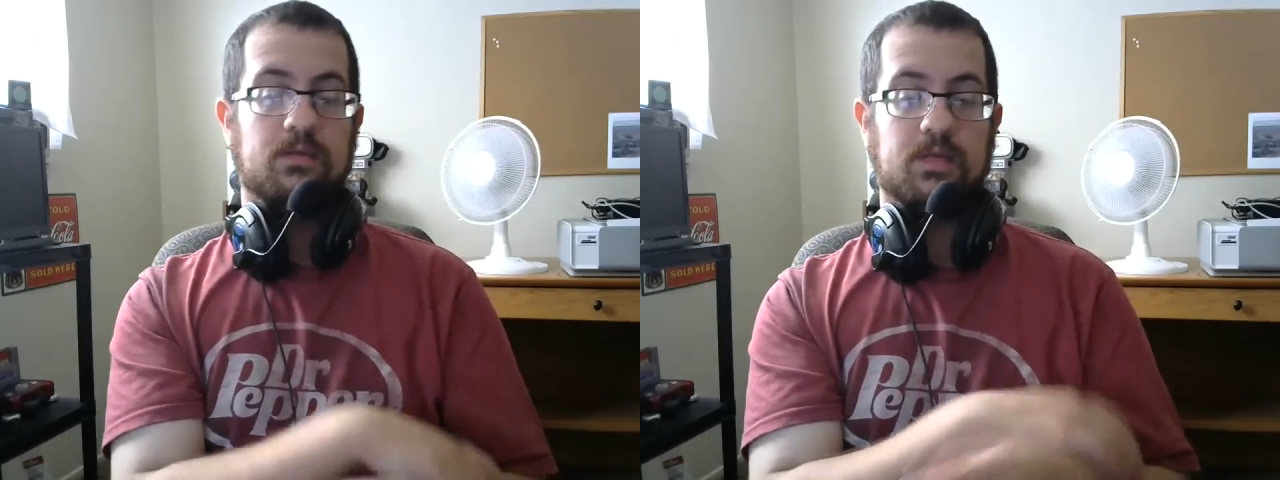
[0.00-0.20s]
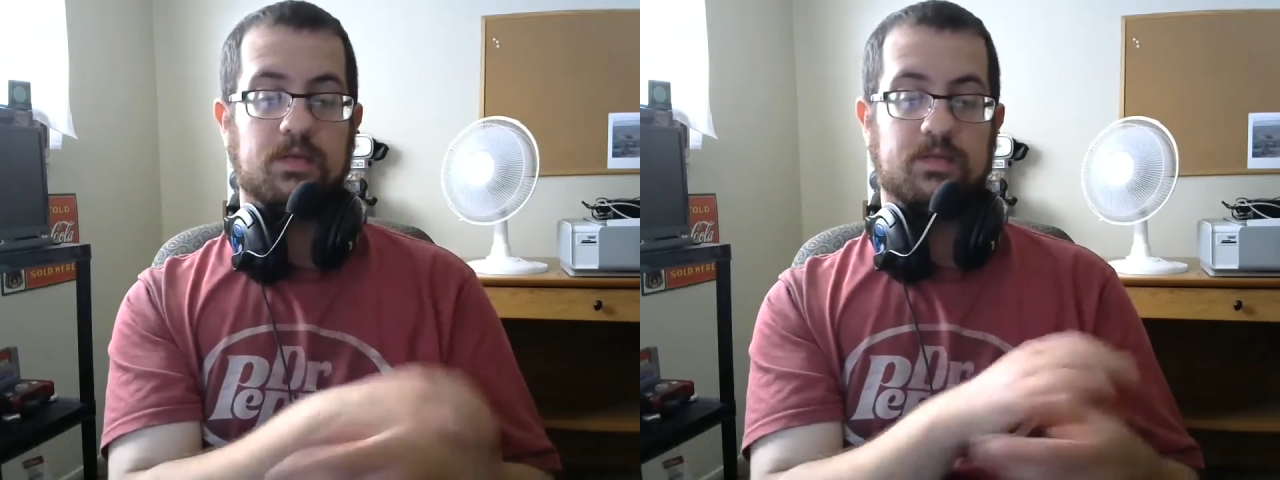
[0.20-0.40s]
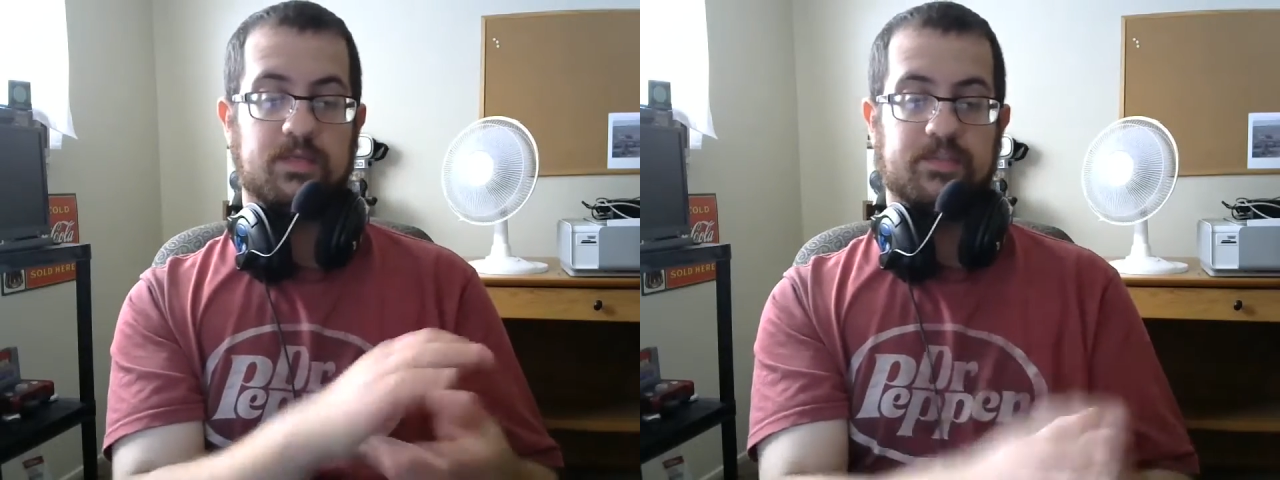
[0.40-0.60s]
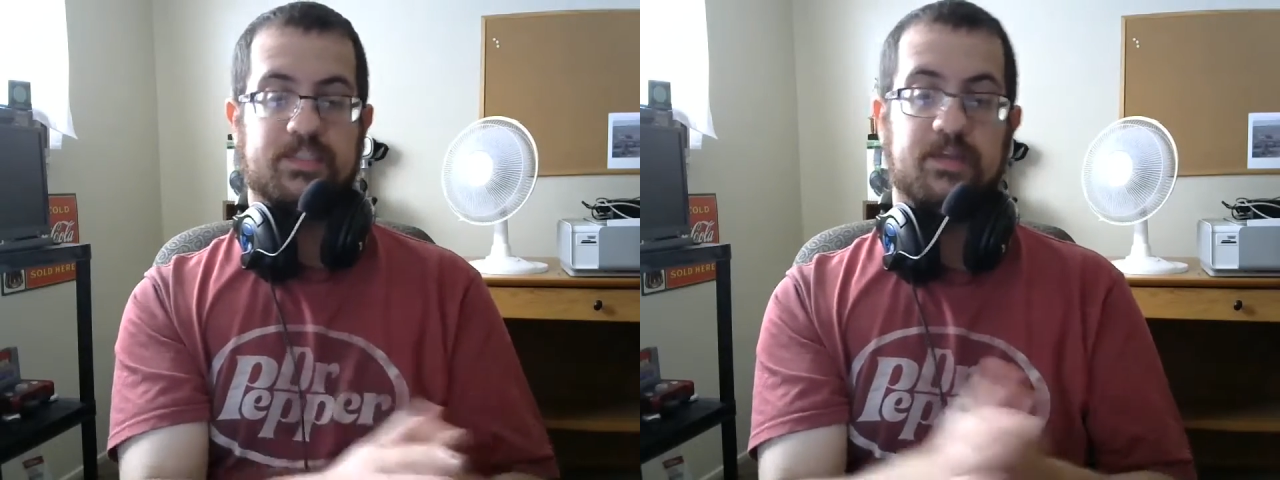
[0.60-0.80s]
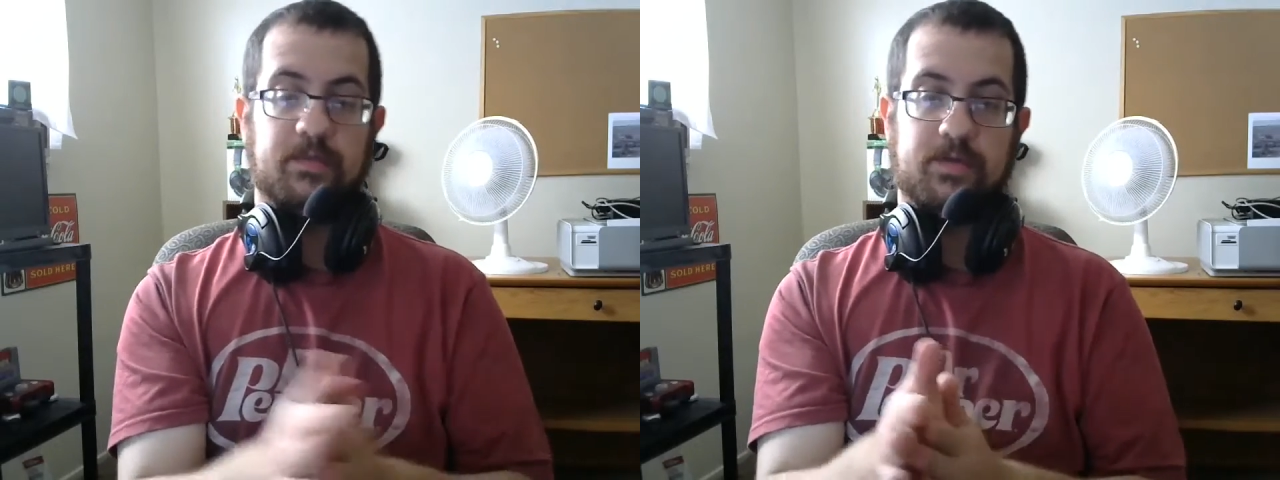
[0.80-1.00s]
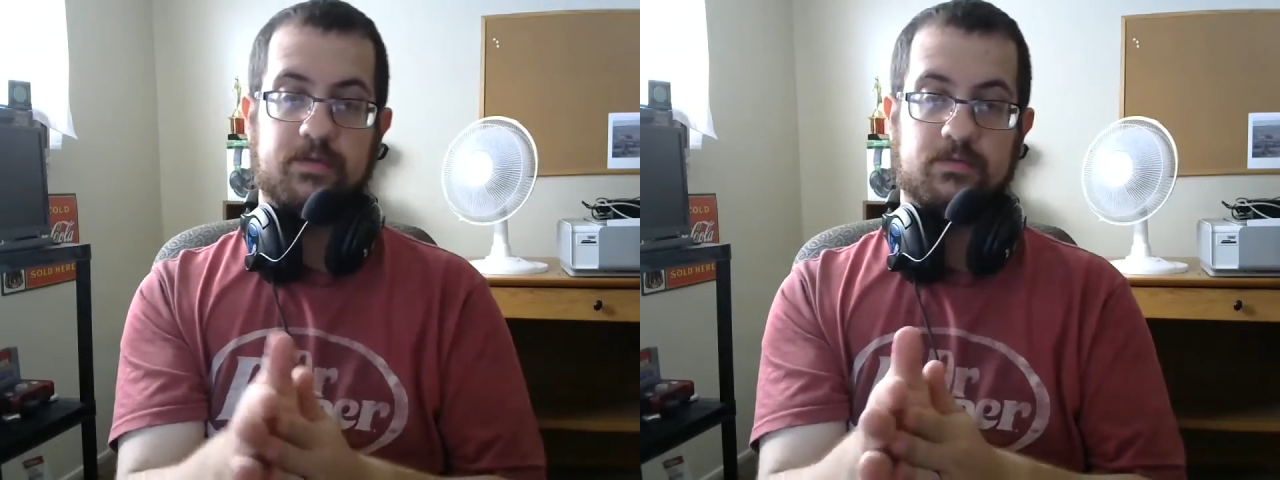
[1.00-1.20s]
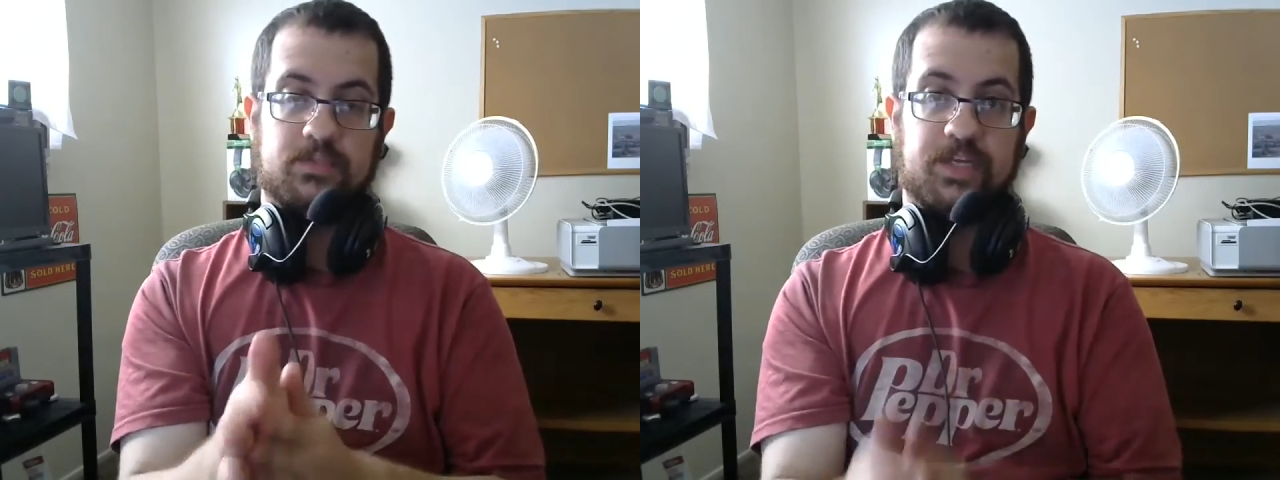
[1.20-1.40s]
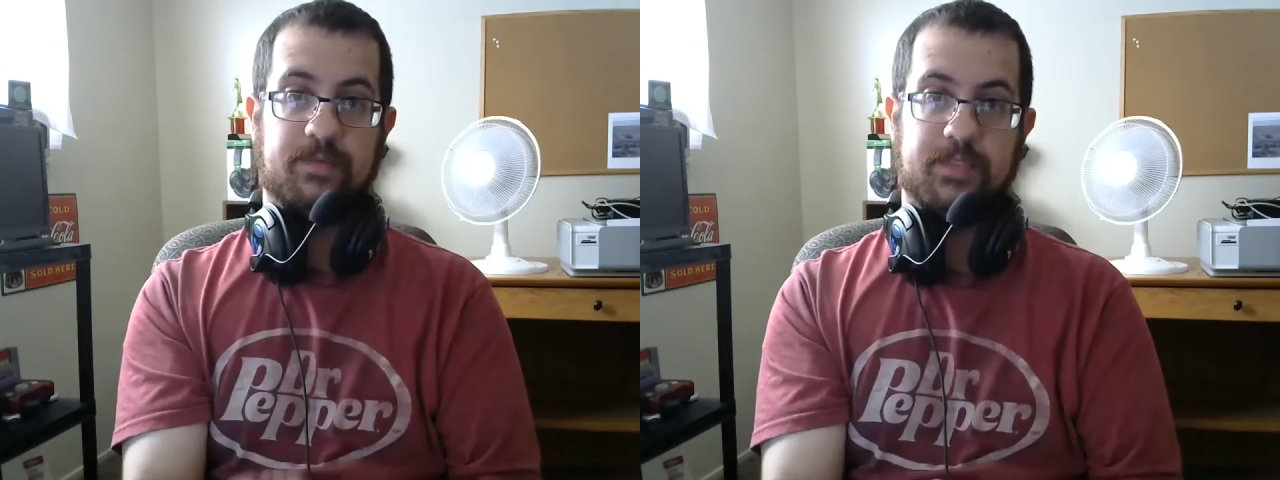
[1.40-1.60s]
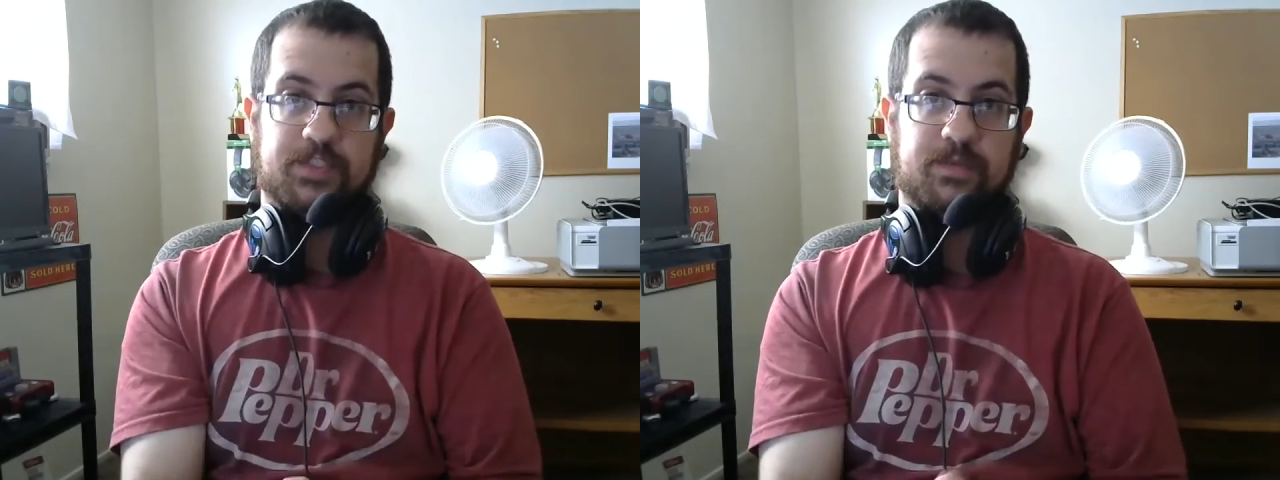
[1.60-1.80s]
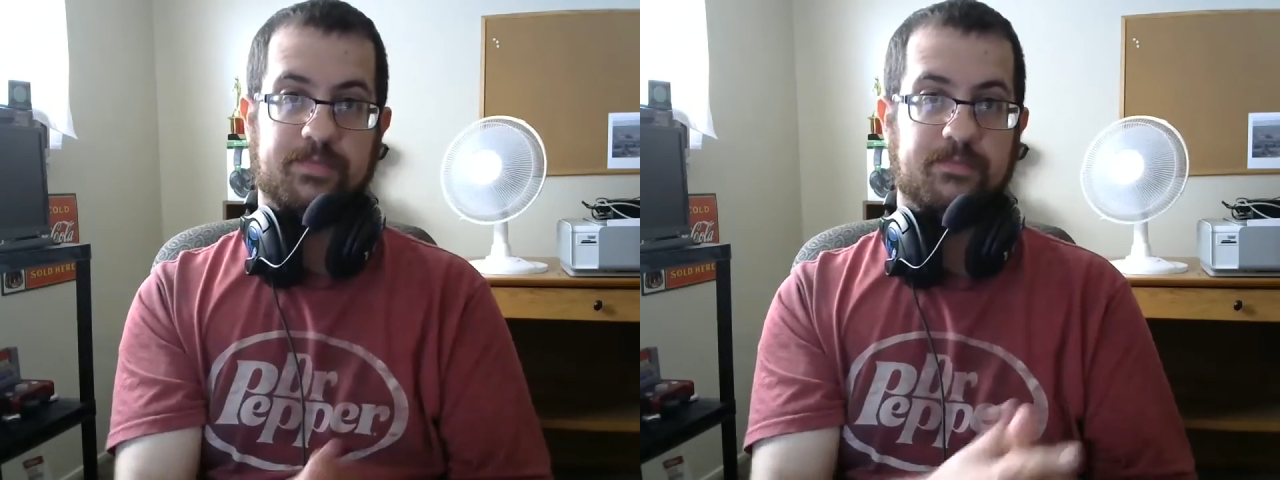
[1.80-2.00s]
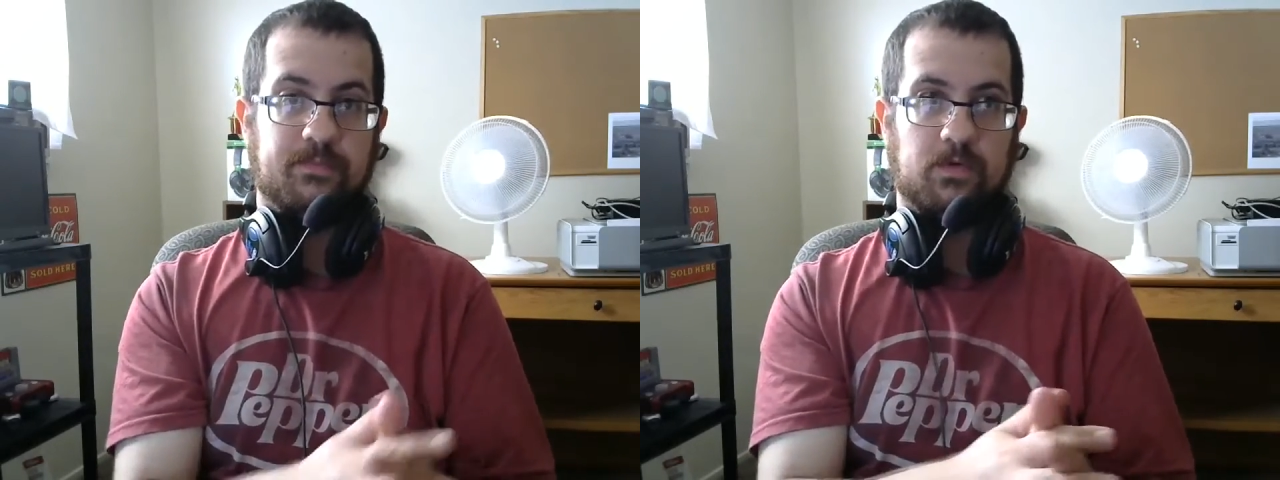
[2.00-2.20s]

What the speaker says: the WCW championship